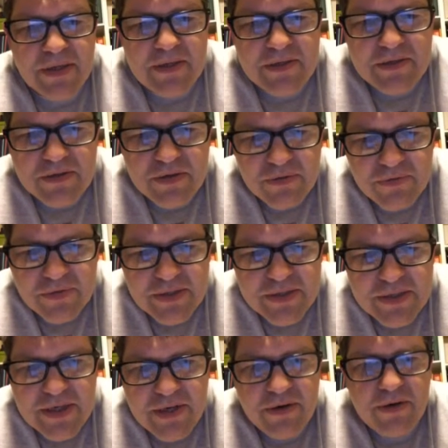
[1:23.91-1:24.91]
So for
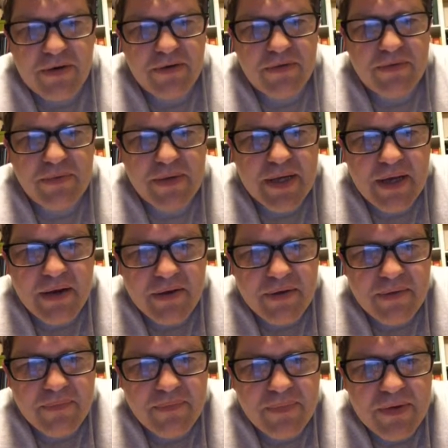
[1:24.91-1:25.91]
0, we count
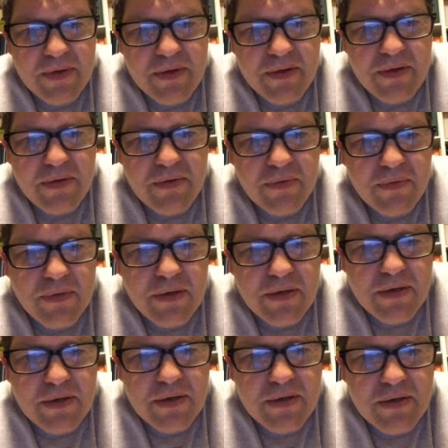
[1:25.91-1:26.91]
them.
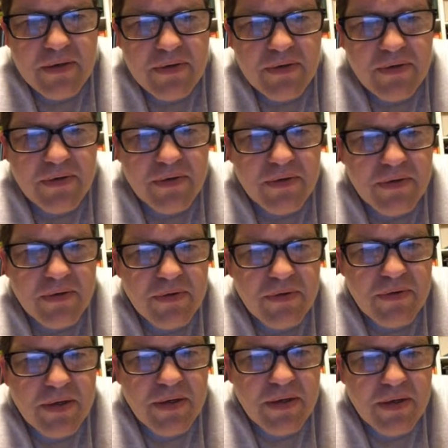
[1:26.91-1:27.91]
1, 2,
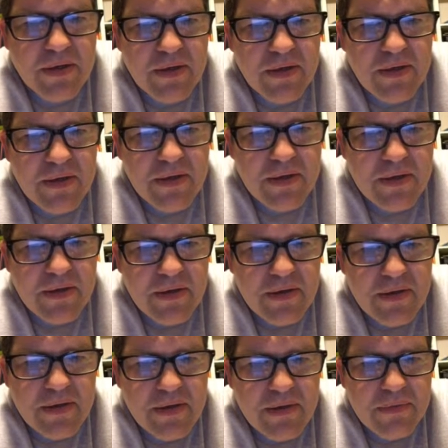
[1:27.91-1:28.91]

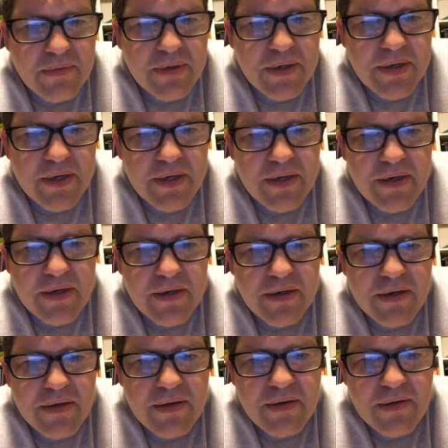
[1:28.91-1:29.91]
3,
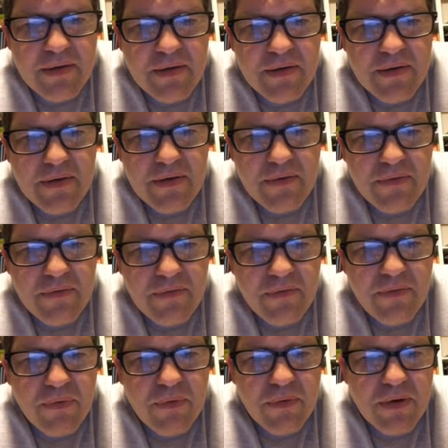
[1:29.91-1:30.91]

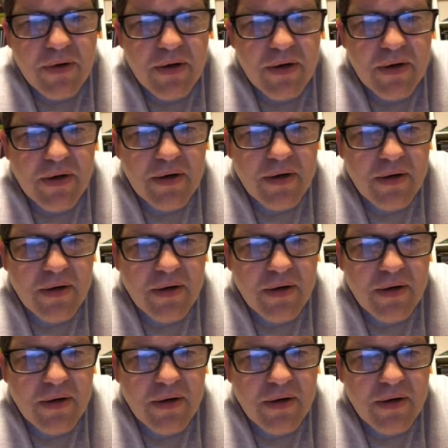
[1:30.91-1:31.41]
4.